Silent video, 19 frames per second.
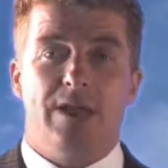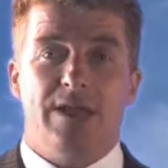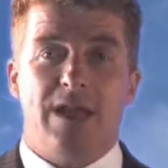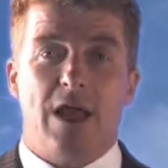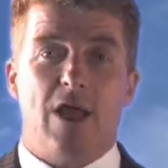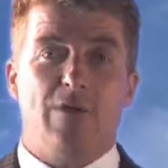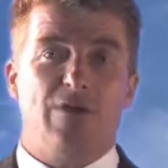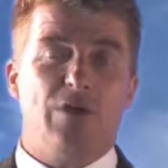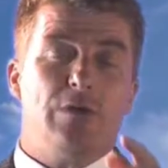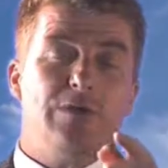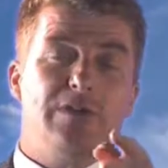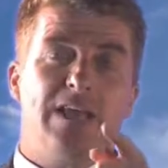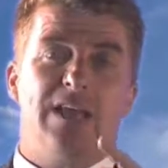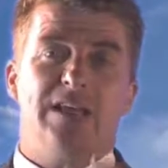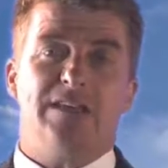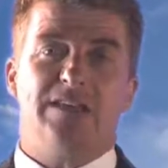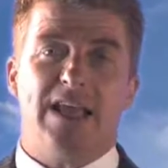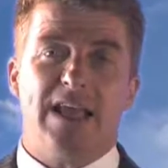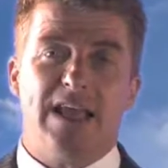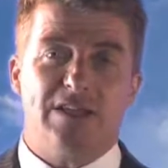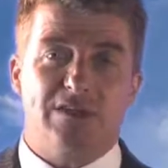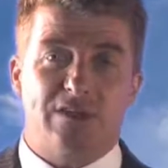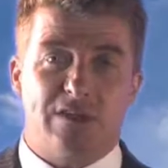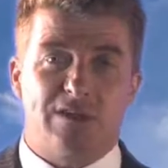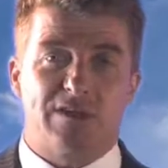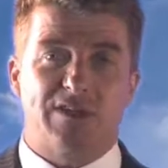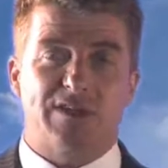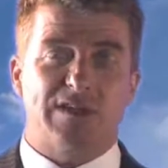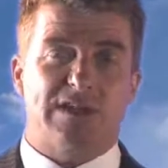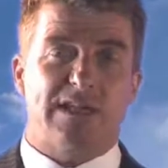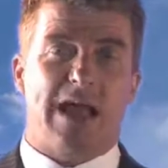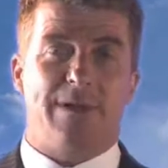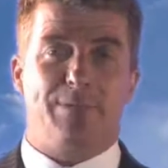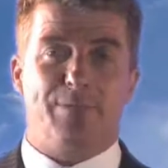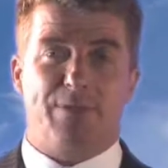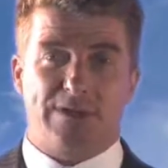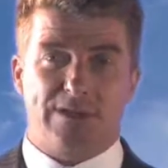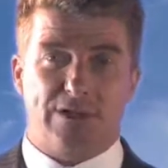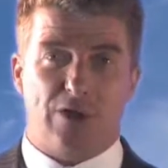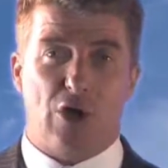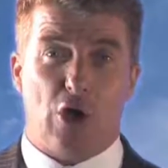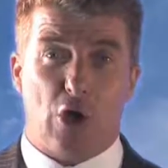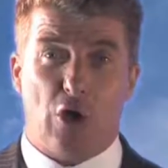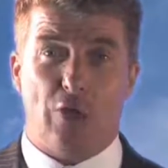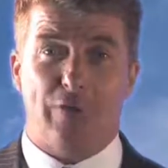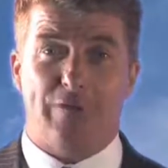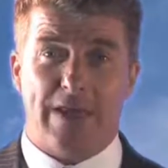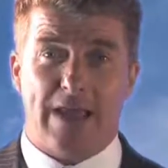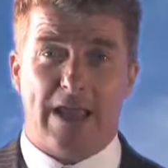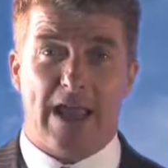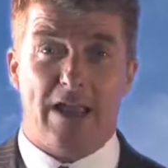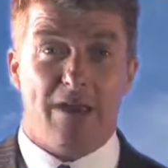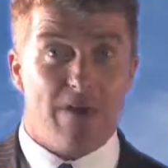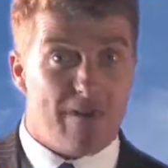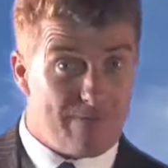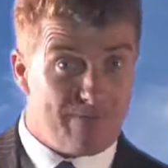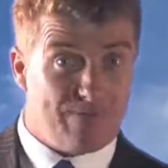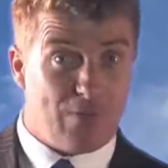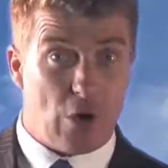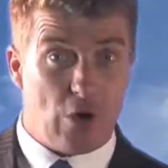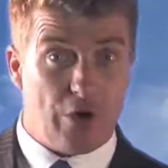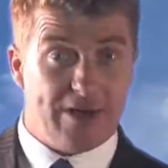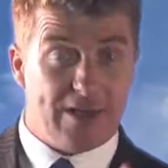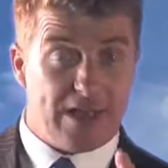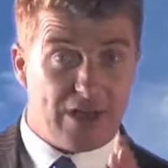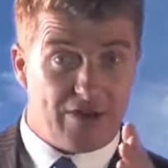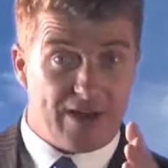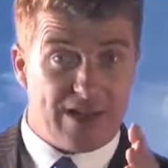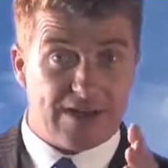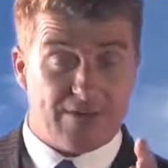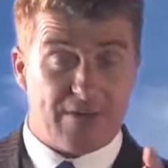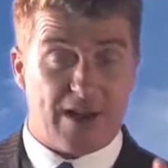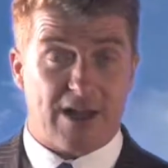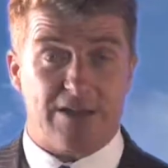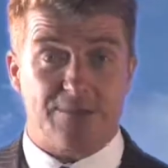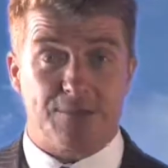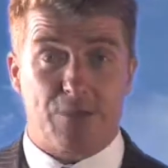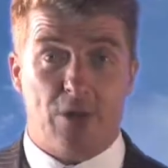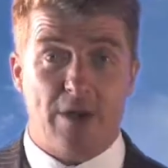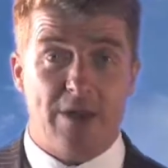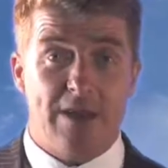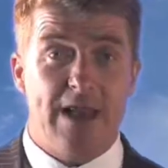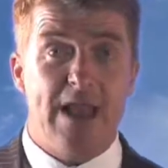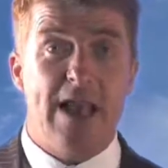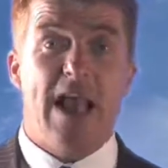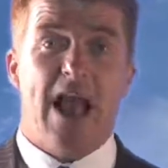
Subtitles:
Now, if you take diesel to Cyprus on a hot day, 40 degrees flash point,